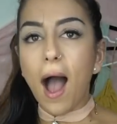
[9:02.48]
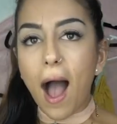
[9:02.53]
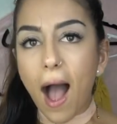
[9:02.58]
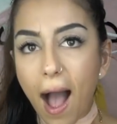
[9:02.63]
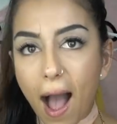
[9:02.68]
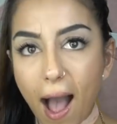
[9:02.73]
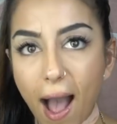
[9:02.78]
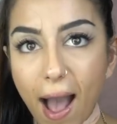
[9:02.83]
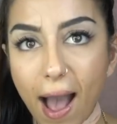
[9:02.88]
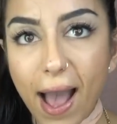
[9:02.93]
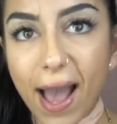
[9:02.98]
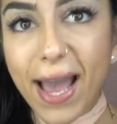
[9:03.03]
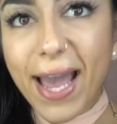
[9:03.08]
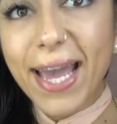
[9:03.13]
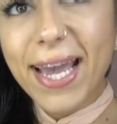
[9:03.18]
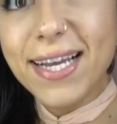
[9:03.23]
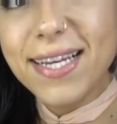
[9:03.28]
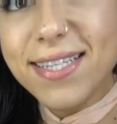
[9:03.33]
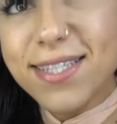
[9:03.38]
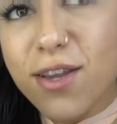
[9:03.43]

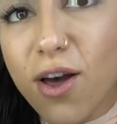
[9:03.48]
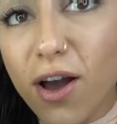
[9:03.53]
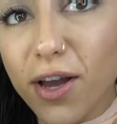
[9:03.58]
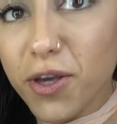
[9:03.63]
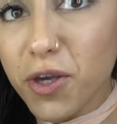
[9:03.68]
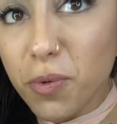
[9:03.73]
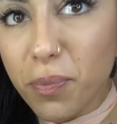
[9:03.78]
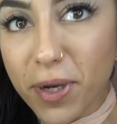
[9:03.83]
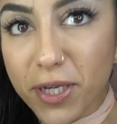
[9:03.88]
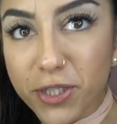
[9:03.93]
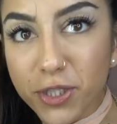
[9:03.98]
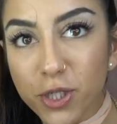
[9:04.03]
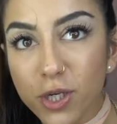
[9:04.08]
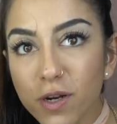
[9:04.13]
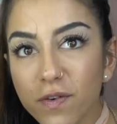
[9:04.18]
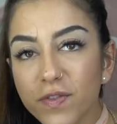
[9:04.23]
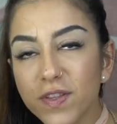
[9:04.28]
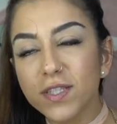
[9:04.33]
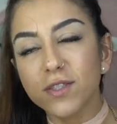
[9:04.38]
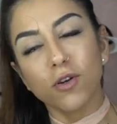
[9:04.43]
I saw a cute picture
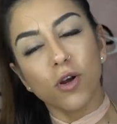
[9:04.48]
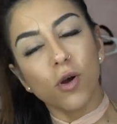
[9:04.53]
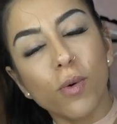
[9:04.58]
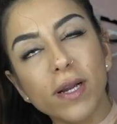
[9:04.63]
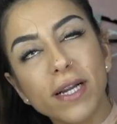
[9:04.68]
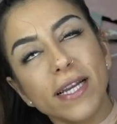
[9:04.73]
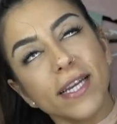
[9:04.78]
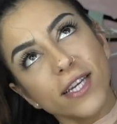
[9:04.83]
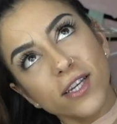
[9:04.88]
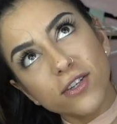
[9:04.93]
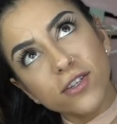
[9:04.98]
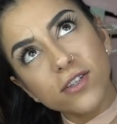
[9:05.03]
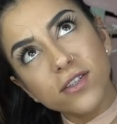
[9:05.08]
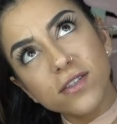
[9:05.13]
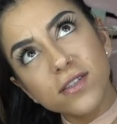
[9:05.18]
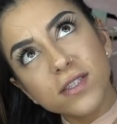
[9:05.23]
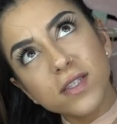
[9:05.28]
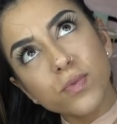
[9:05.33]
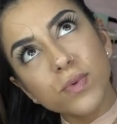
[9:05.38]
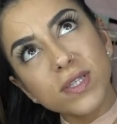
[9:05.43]
of this wearing
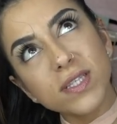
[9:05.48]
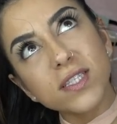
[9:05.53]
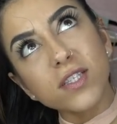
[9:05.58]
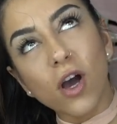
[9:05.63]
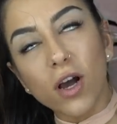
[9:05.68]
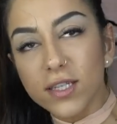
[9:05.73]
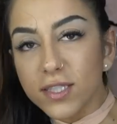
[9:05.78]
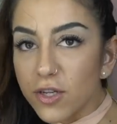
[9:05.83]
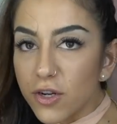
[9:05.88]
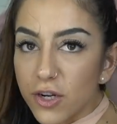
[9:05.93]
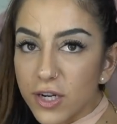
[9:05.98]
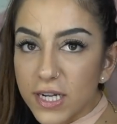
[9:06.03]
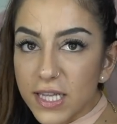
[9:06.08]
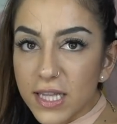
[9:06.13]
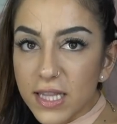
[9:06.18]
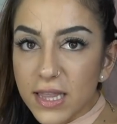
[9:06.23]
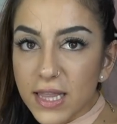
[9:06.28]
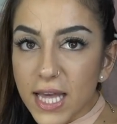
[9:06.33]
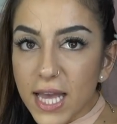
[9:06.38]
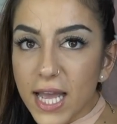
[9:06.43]
heels with socks
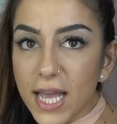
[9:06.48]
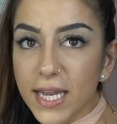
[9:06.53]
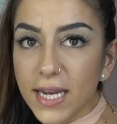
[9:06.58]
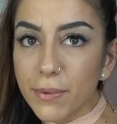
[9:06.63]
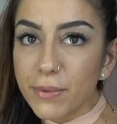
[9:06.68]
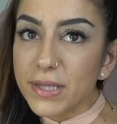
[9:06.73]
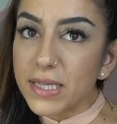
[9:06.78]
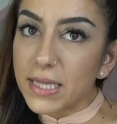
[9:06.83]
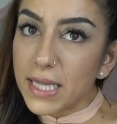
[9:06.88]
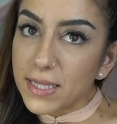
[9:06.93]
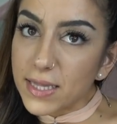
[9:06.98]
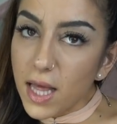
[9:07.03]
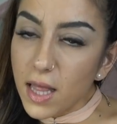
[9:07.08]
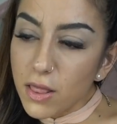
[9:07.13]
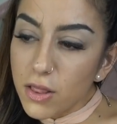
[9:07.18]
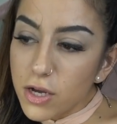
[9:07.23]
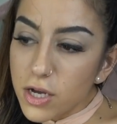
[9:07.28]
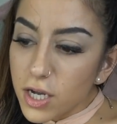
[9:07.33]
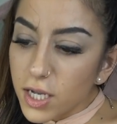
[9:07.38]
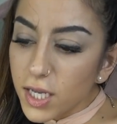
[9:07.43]
underneath, and I really like
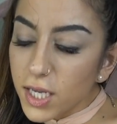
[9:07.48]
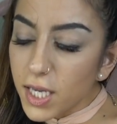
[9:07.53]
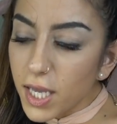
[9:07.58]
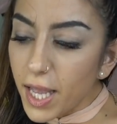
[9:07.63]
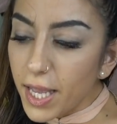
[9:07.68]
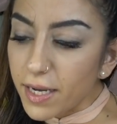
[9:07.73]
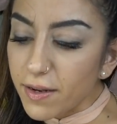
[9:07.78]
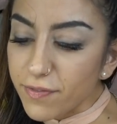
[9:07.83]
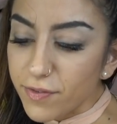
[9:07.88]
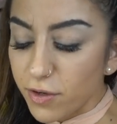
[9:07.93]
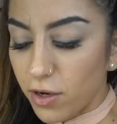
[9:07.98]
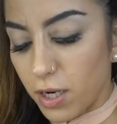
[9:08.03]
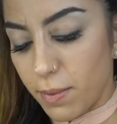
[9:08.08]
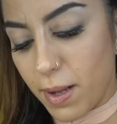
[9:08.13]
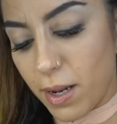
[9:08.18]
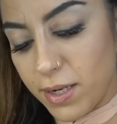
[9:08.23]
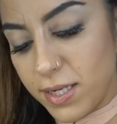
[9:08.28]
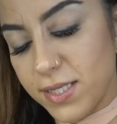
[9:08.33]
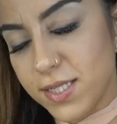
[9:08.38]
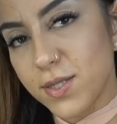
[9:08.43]
that look, and I forgot
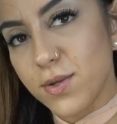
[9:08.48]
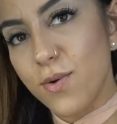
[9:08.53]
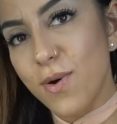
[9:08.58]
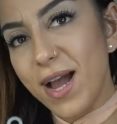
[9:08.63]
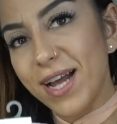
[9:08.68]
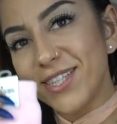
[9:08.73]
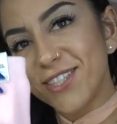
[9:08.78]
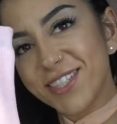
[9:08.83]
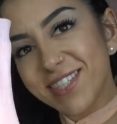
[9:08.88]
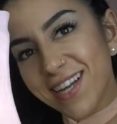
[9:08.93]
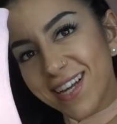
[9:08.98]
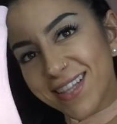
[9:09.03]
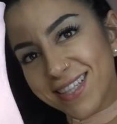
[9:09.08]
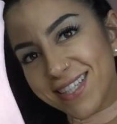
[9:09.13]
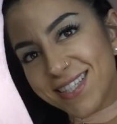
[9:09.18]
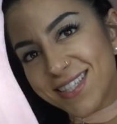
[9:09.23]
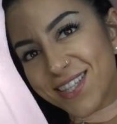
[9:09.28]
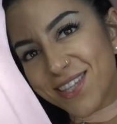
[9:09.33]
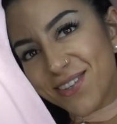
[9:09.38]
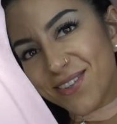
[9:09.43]
about it. So I just got
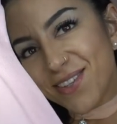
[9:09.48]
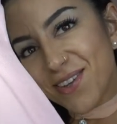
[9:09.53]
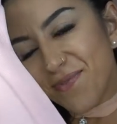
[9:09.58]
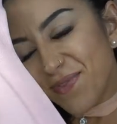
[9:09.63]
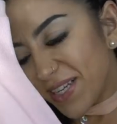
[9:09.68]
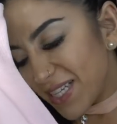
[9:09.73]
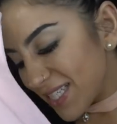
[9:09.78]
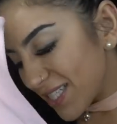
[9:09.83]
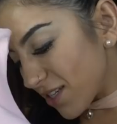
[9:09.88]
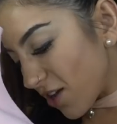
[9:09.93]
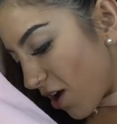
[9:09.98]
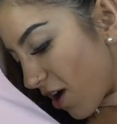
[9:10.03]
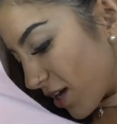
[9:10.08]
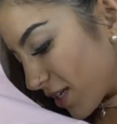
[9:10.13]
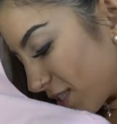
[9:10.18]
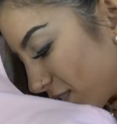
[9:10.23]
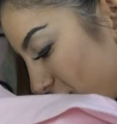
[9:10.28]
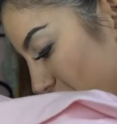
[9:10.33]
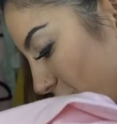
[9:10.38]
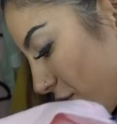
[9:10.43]
these cute little pink
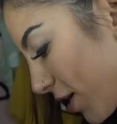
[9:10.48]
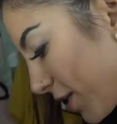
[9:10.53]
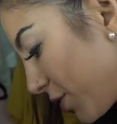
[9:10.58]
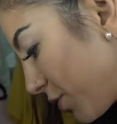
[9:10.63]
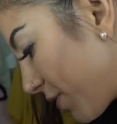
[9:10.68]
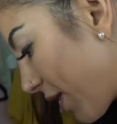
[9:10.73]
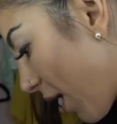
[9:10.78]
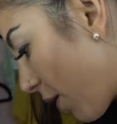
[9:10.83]
socks to try and do